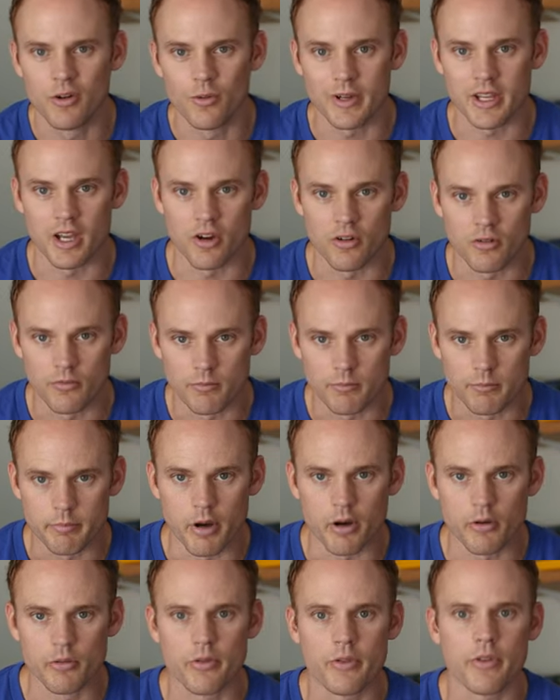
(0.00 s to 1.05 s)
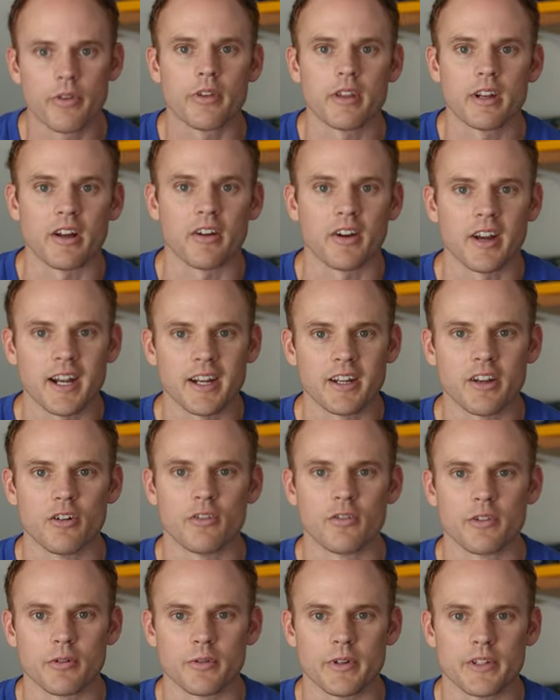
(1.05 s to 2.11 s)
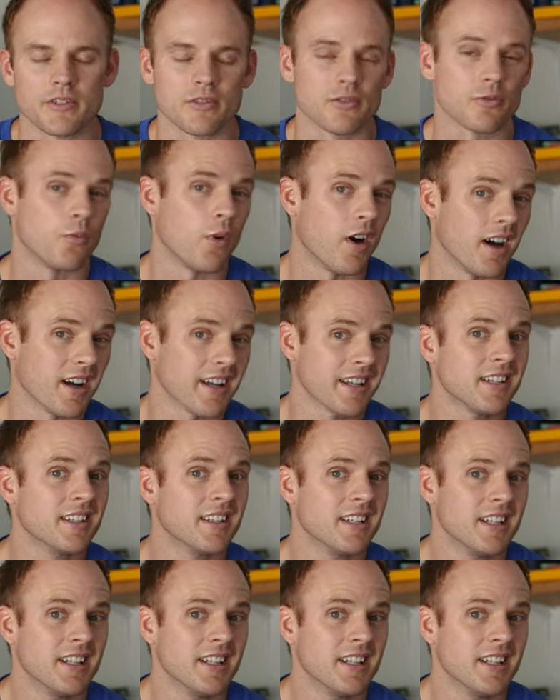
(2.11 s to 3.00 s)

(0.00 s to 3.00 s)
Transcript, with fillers: We own both and I'll kind of go over the reasons why